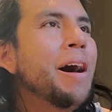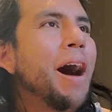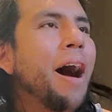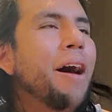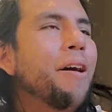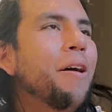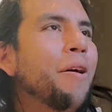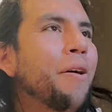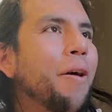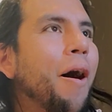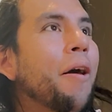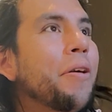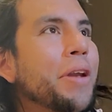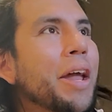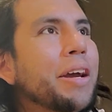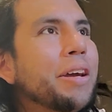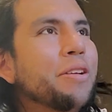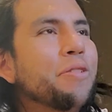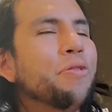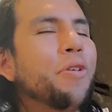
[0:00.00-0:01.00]
uh, are, are
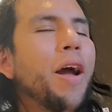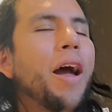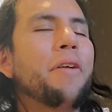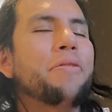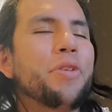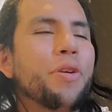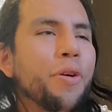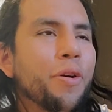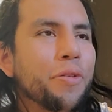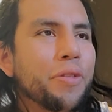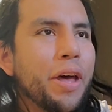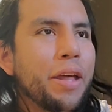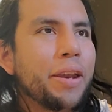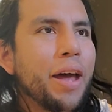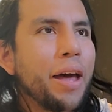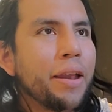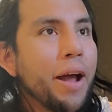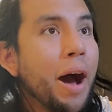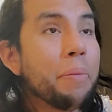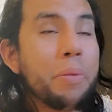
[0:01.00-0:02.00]
negative for After Earth, and
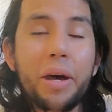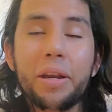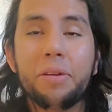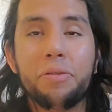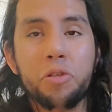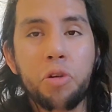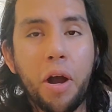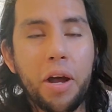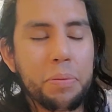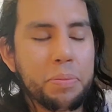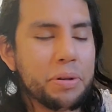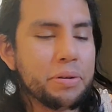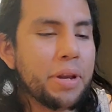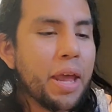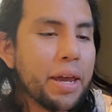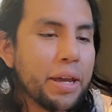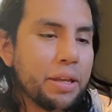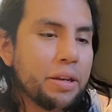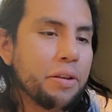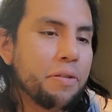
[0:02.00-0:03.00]
and I'm not even trying to be
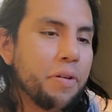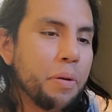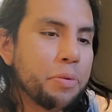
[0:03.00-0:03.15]
negative.